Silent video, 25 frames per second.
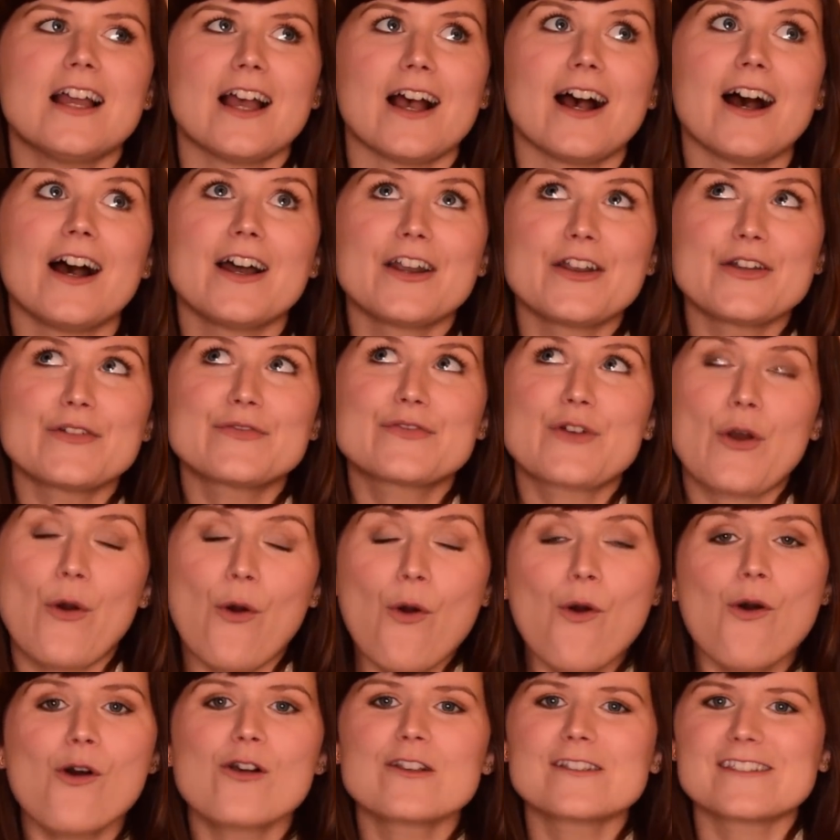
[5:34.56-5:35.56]
And of
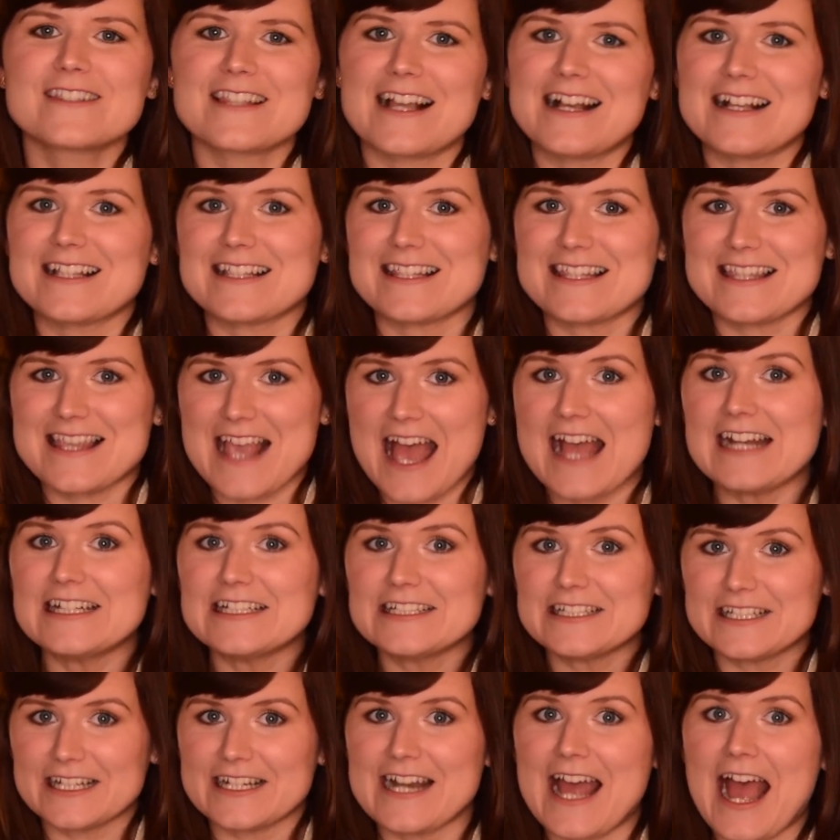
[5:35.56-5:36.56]
course, that's
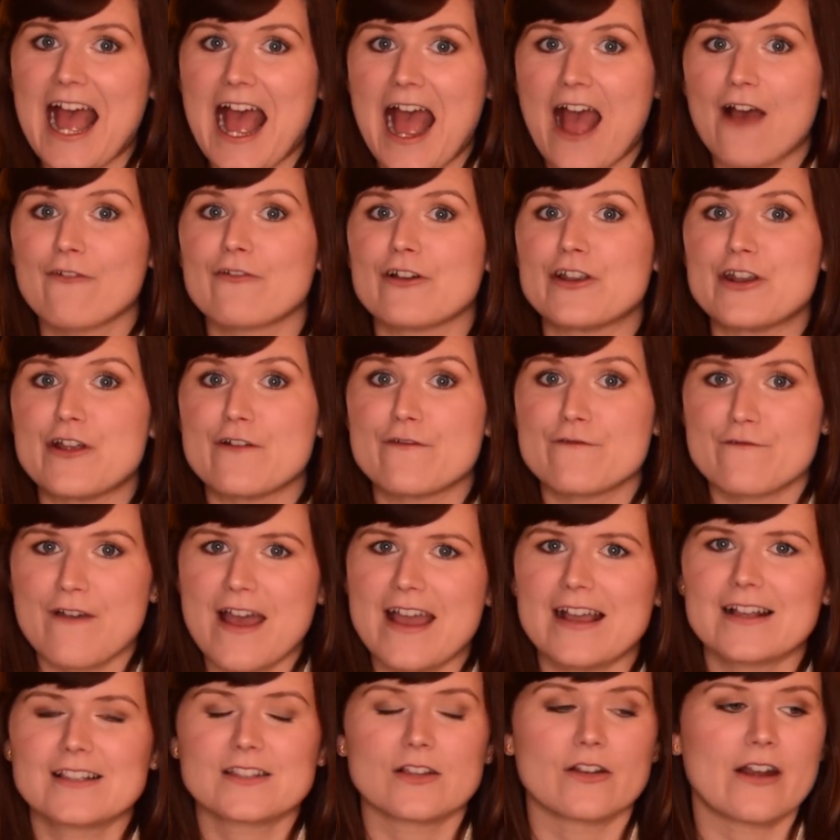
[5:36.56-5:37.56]
then going to have an
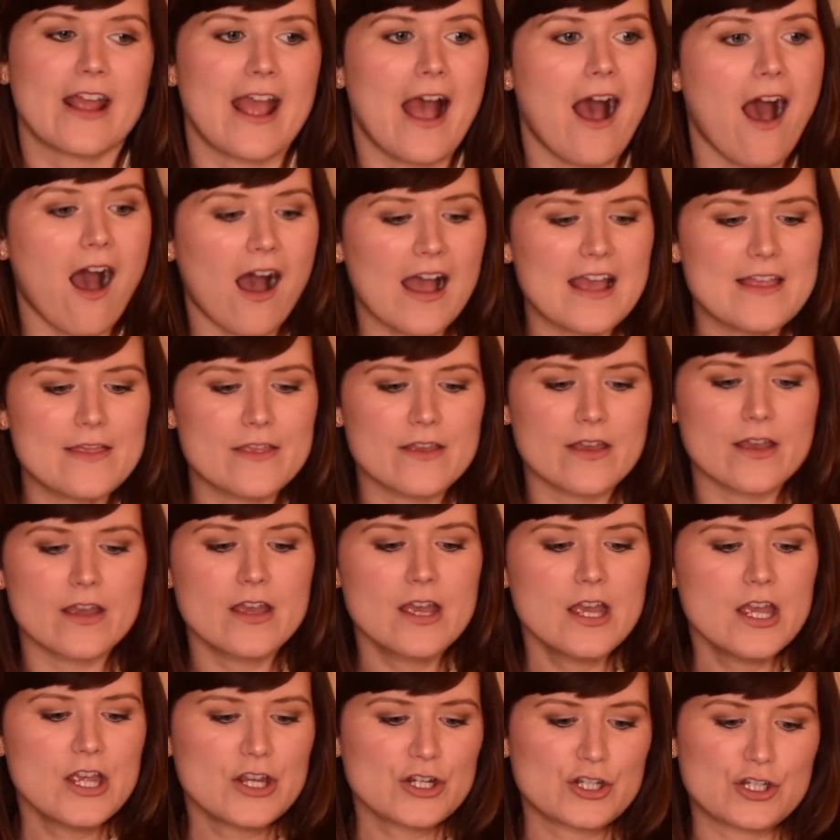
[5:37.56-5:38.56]
effect on it, either
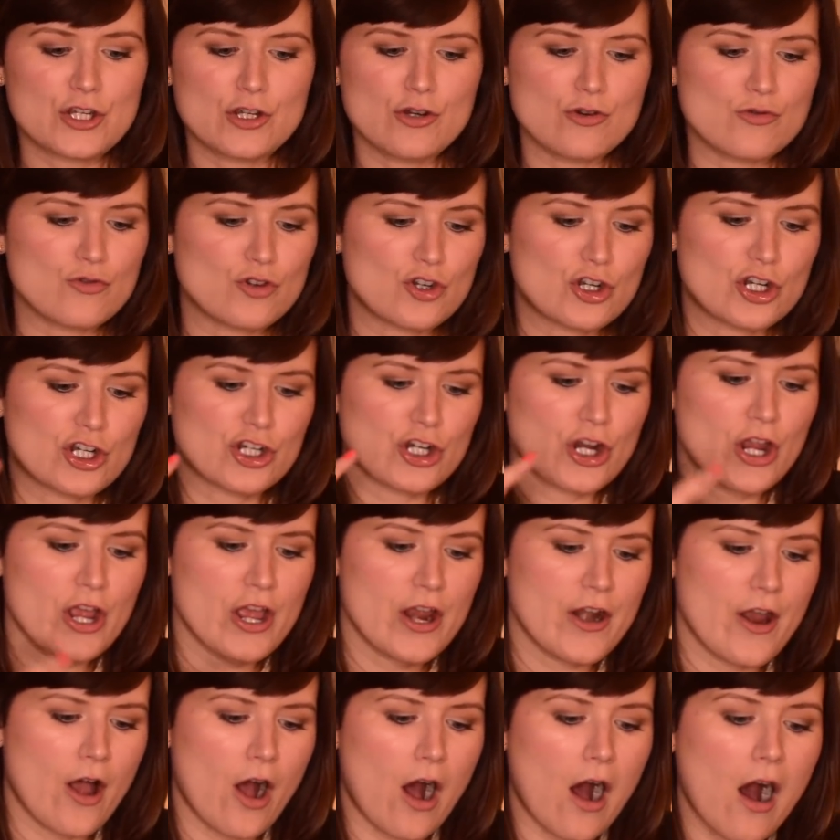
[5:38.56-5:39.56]
to
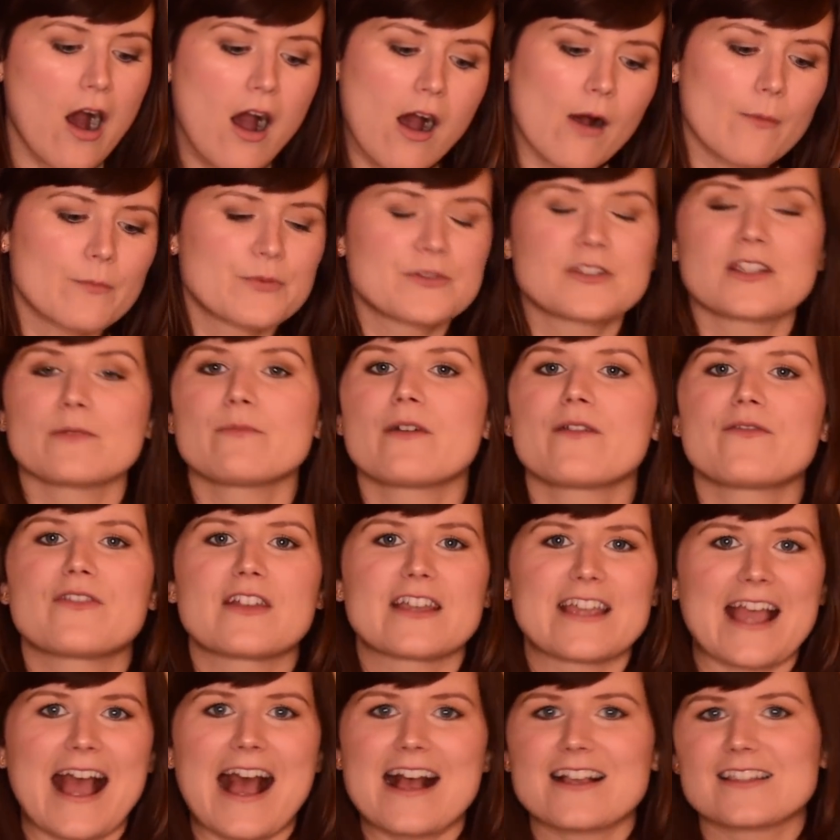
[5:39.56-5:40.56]
churn up some of the
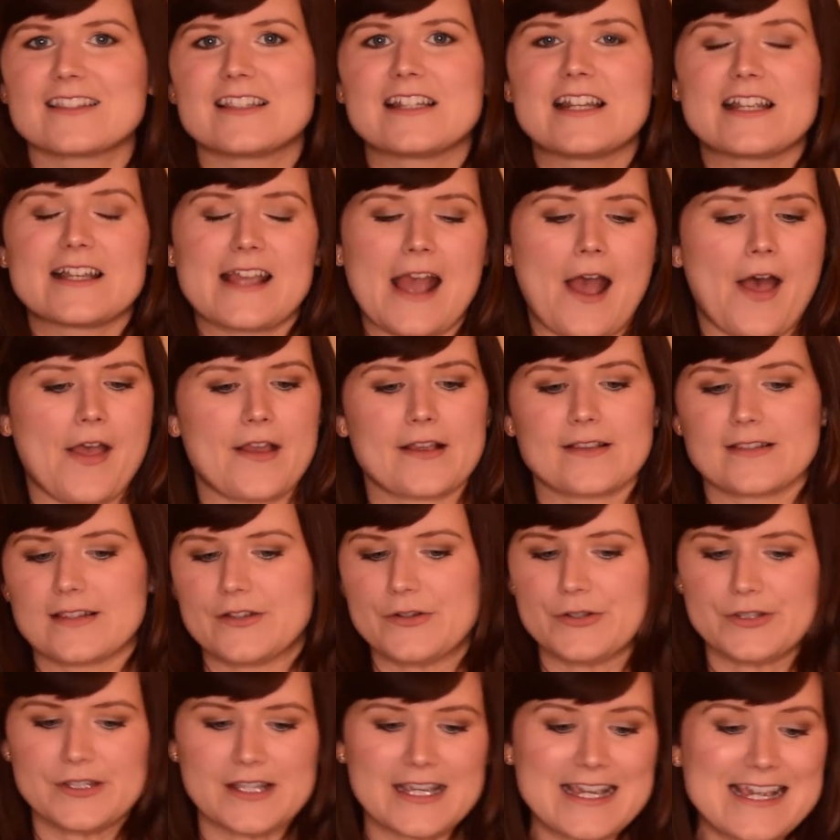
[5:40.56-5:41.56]
gas in a galaxy
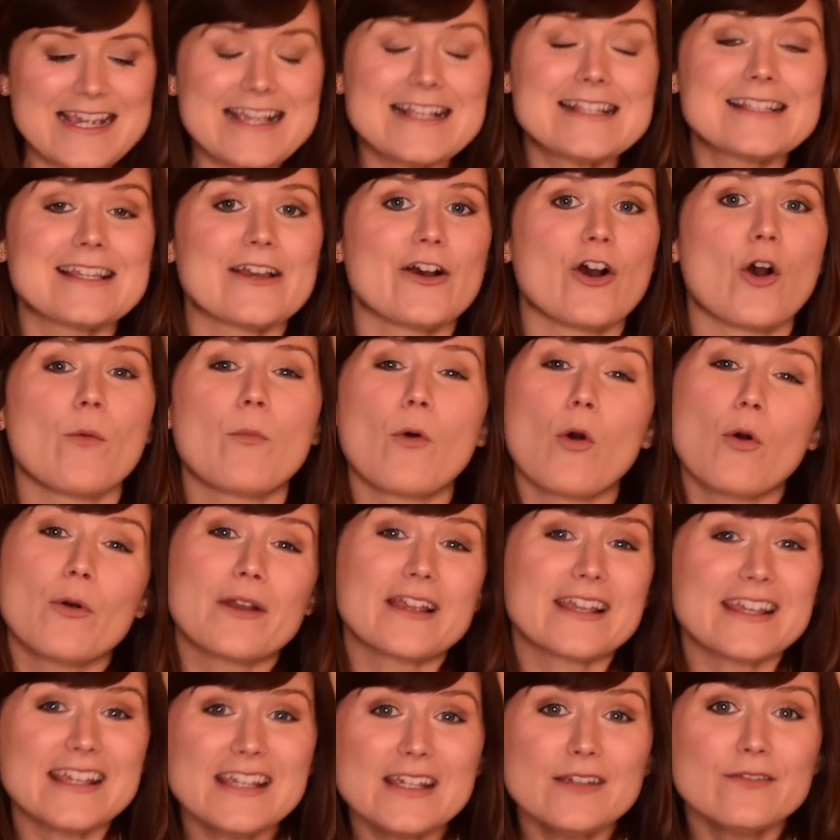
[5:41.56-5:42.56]
or to heat it up or
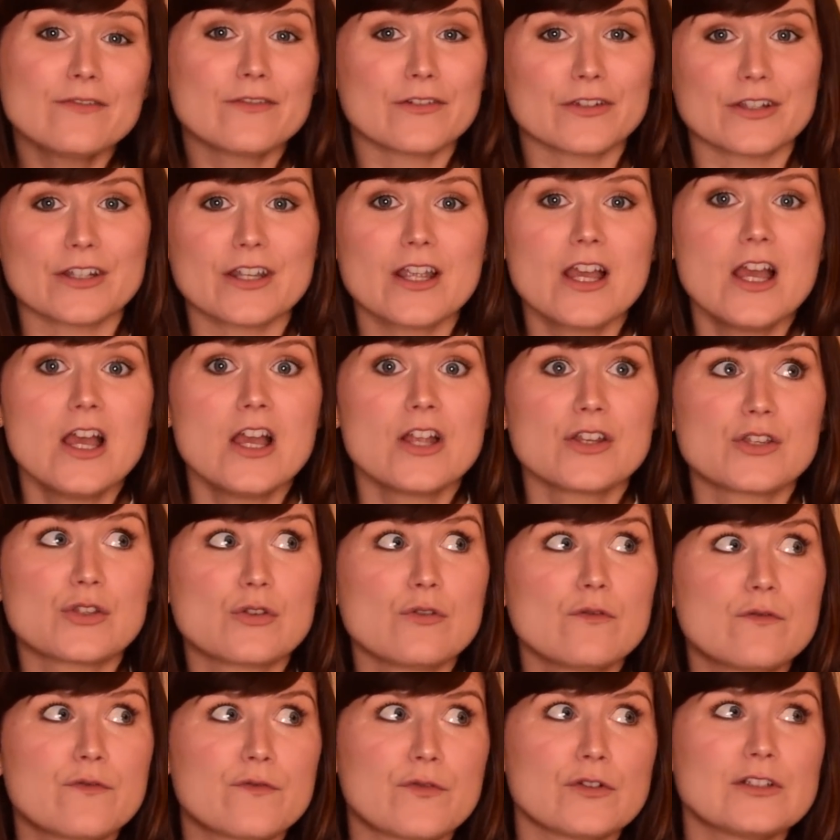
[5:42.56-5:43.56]
even
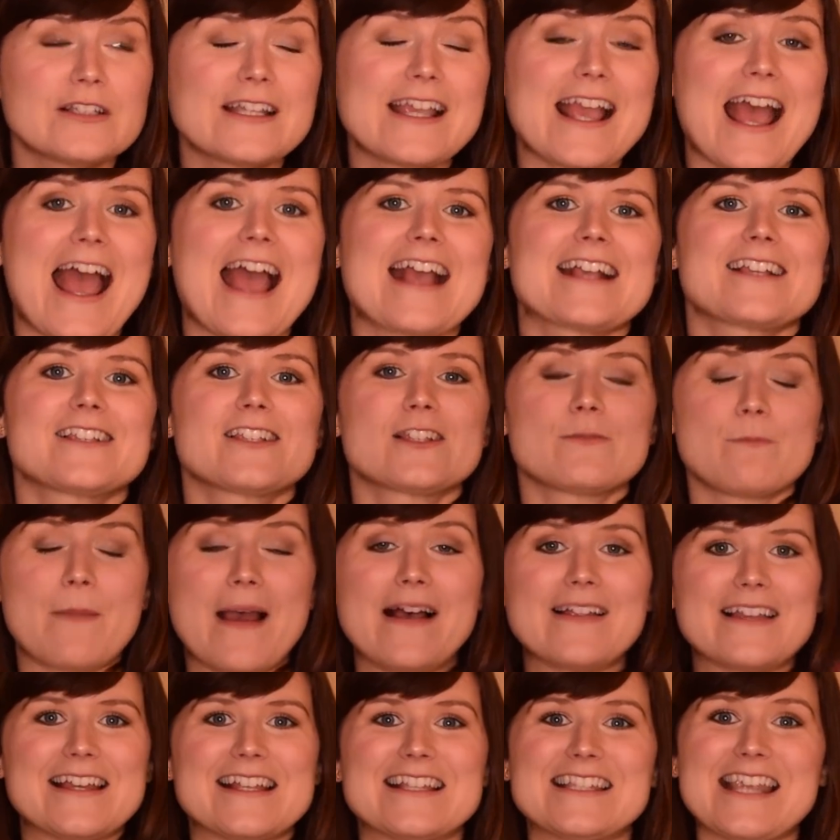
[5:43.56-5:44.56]
to fully
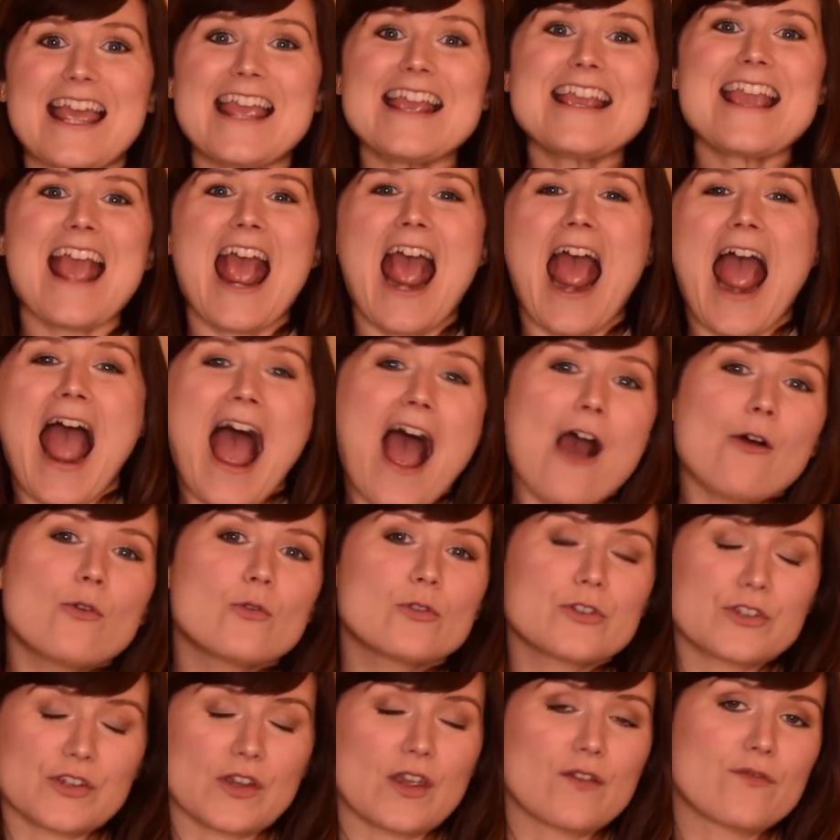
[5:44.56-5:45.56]
expel it, take it
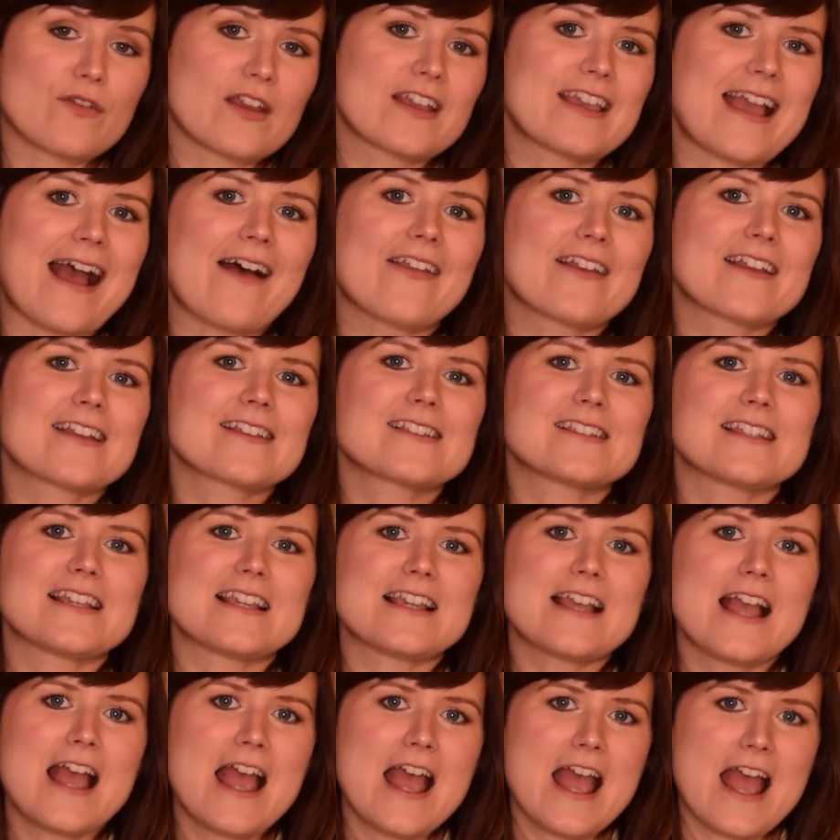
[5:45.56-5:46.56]
out of a
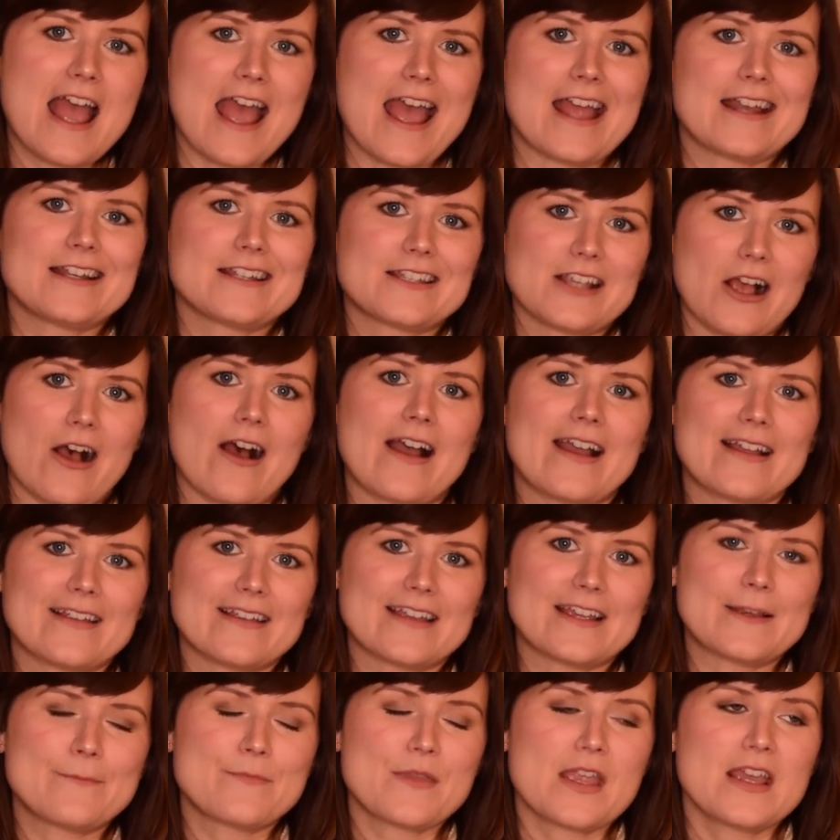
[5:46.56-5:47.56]
galaxy
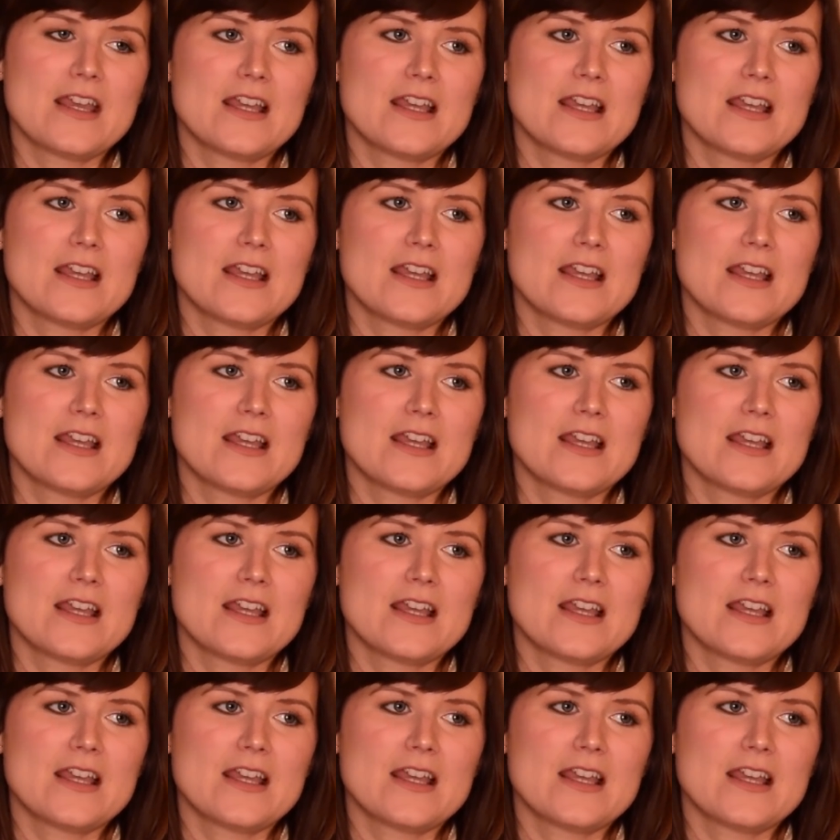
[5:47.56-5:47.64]
entirely.